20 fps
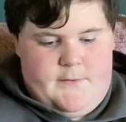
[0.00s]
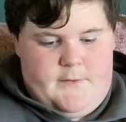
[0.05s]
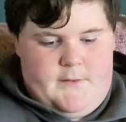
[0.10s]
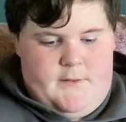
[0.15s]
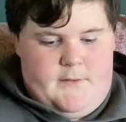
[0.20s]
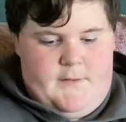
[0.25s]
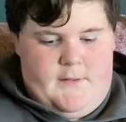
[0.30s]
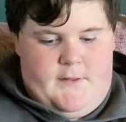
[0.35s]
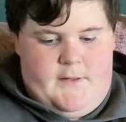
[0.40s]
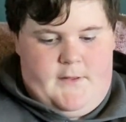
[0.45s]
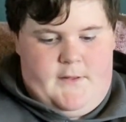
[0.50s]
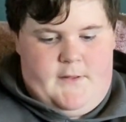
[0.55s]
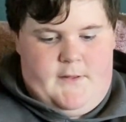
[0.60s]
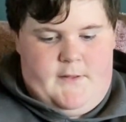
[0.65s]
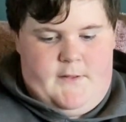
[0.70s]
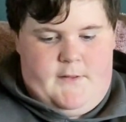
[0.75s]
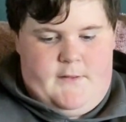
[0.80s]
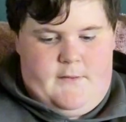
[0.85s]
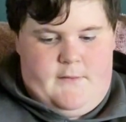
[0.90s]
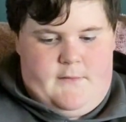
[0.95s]
And
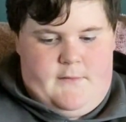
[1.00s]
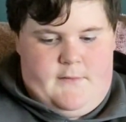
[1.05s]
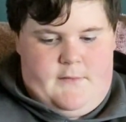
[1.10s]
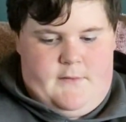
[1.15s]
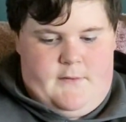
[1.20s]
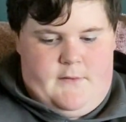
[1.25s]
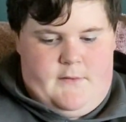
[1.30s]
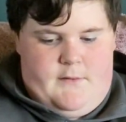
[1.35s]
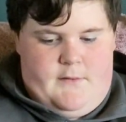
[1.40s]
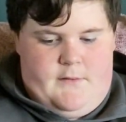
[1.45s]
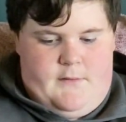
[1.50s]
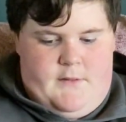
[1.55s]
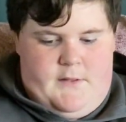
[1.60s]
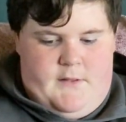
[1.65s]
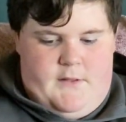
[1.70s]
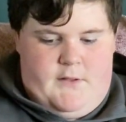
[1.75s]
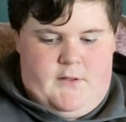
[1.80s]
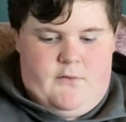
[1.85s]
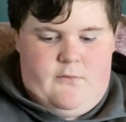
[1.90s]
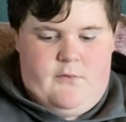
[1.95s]
then
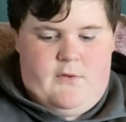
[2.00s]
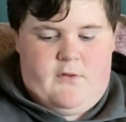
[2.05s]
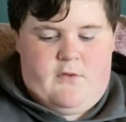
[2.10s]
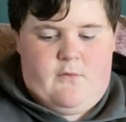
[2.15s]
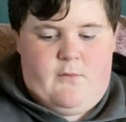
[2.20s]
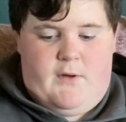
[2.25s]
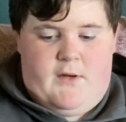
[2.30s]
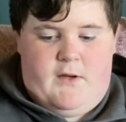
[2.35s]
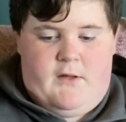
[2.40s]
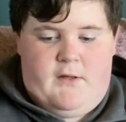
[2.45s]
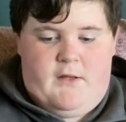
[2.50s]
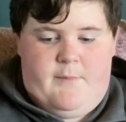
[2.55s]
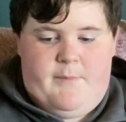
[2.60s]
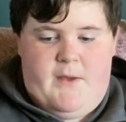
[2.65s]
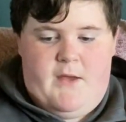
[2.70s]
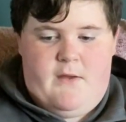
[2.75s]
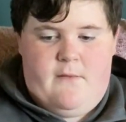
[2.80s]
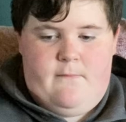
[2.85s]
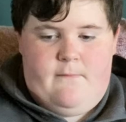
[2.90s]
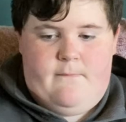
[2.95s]
the Googan Squad
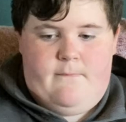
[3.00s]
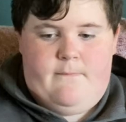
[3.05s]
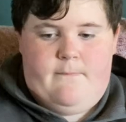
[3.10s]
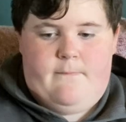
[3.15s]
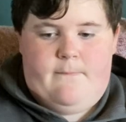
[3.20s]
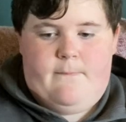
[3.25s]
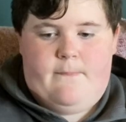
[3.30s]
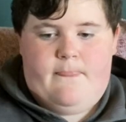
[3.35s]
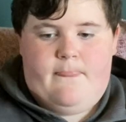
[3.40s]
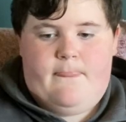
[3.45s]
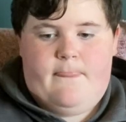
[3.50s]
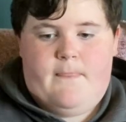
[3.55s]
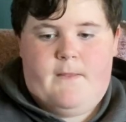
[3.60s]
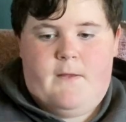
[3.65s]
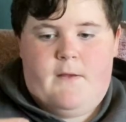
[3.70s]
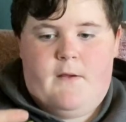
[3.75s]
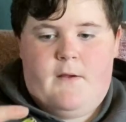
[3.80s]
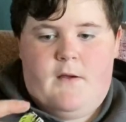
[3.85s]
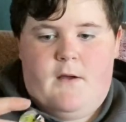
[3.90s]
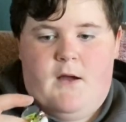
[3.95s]
clickbait.
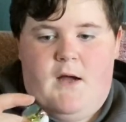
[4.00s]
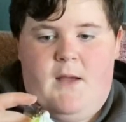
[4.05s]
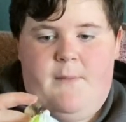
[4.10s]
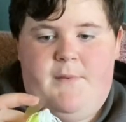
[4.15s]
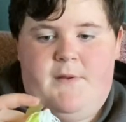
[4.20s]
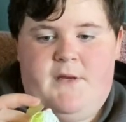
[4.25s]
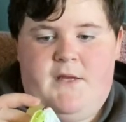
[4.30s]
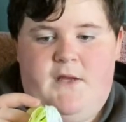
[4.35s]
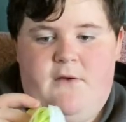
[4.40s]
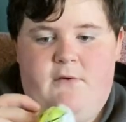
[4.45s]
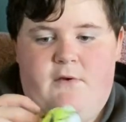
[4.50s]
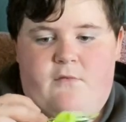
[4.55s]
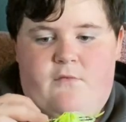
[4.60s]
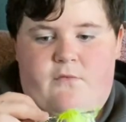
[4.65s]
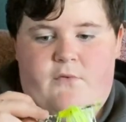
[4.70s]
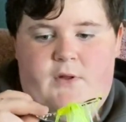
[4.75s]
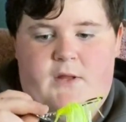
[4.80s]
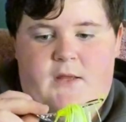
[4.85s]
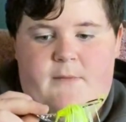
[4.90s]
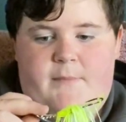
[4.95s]
I've been hearing
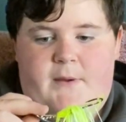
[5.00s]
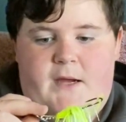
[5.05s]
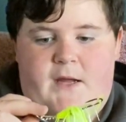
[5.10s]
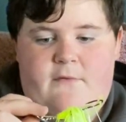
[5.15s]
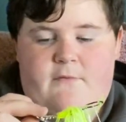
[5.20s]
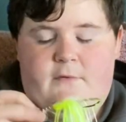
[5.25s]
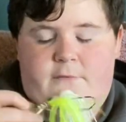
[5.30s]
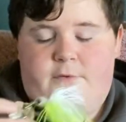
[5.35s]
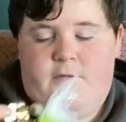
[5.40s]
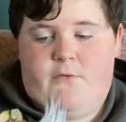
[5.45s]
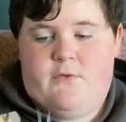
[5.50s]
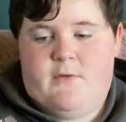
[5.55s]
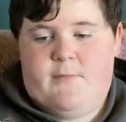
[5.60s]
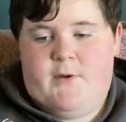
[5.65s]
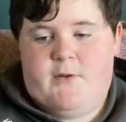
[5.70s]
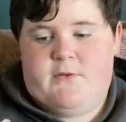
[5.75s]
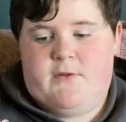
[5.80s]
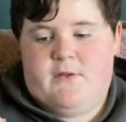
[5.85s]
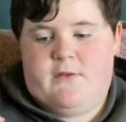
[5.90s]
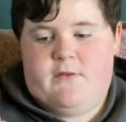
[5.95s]
really bad reviews
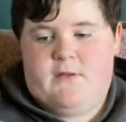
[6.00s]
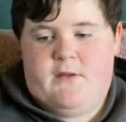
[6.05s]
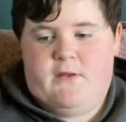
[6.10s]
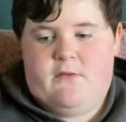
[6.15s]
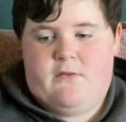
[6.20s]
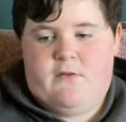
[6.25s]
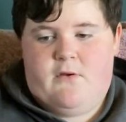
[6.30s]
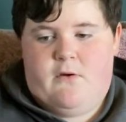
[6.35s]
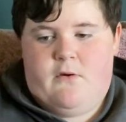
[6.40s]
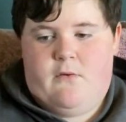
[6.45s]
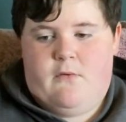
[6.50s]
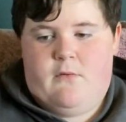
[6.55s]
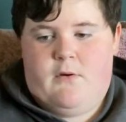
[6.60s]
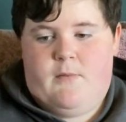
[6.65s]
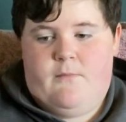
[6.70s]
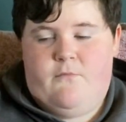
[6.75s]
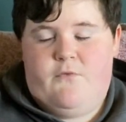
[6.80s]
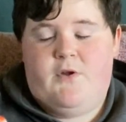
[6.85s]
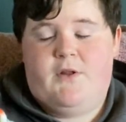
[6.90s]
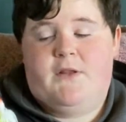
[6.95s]
about this thing, so
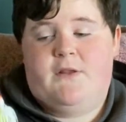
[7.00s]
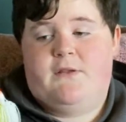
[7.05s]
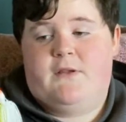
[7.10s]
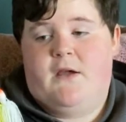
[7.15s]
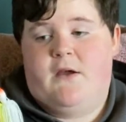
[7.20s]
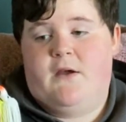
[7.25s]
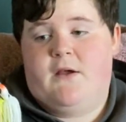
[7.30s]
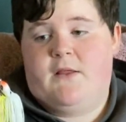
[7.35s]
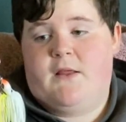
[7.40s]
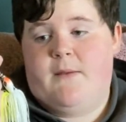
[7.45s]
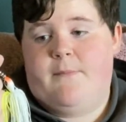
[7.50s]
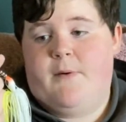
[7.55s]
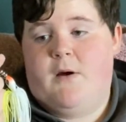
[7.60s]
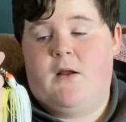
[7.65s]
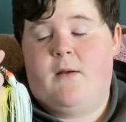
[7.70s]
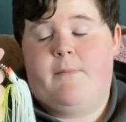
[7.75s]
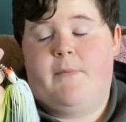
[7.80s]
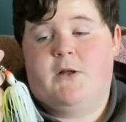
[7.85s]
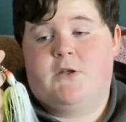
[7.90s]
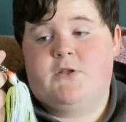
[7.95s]
I'm really scared because I bought
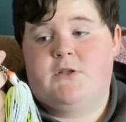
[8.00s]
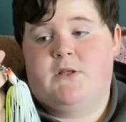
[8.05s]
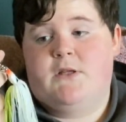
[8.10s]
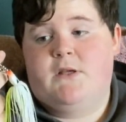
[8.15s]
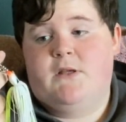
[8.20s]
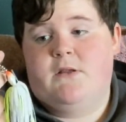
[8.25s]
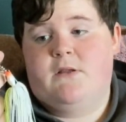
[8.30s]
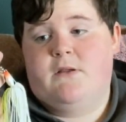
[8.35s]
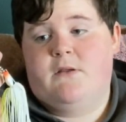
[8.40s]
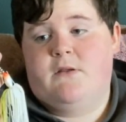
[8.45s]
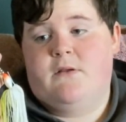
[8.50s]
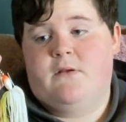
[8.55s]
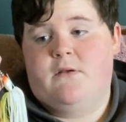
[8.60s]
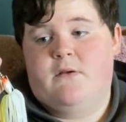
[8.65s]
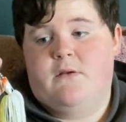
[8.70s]
a bunch of these.